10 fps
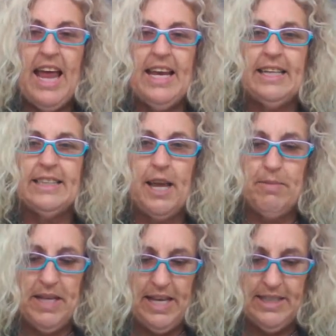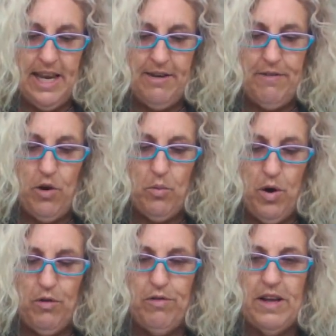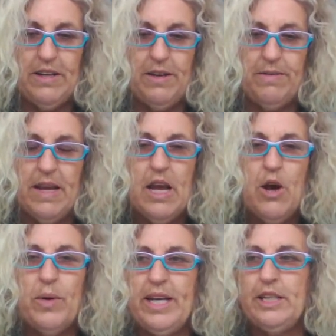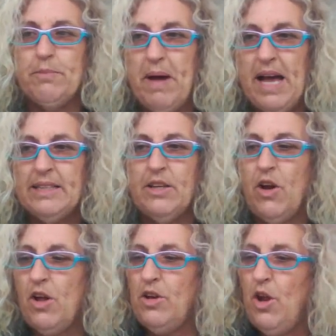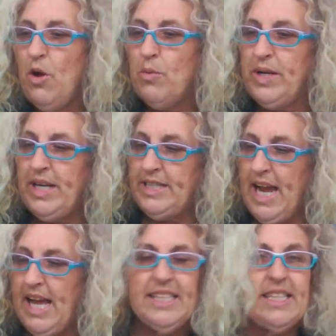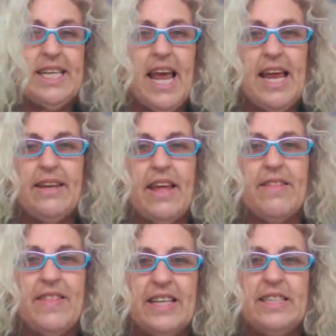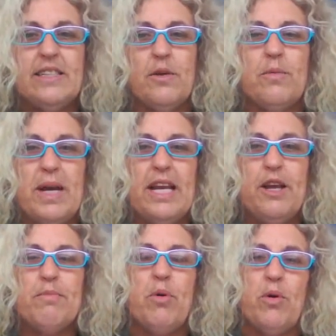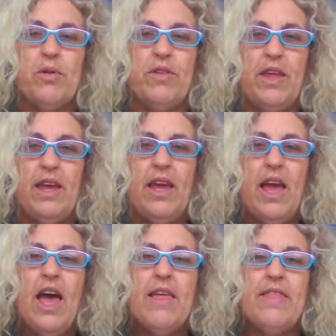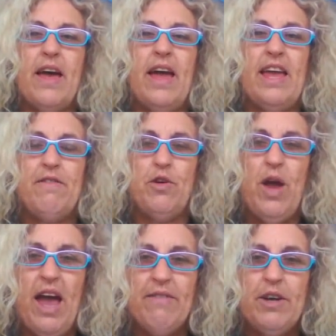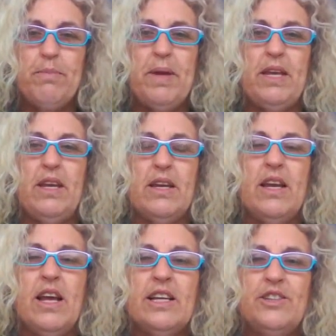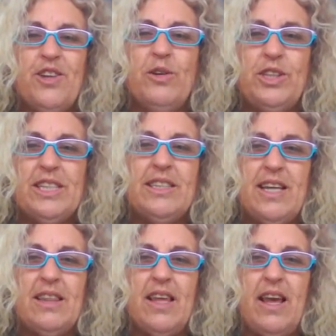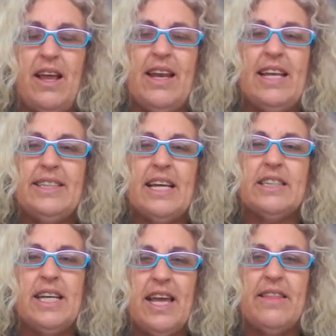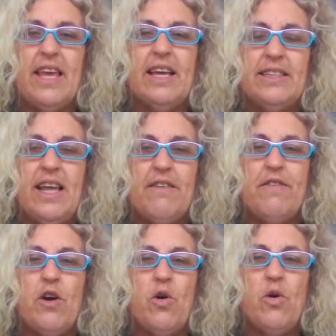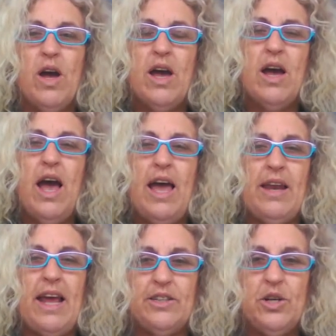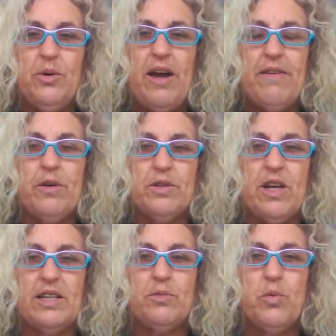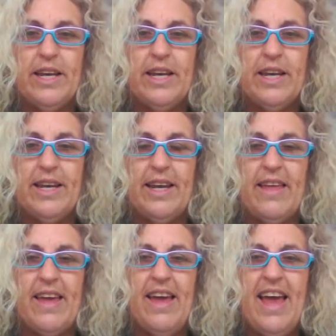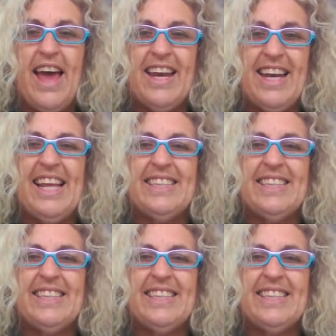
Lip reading: and let's keep the SANFL well-funded. We need to pass it on. We need to understand that this is a really important thing, that if you have an opinion, don't just sit there. Let's actually get the SANFL and our two AFL sides working together, and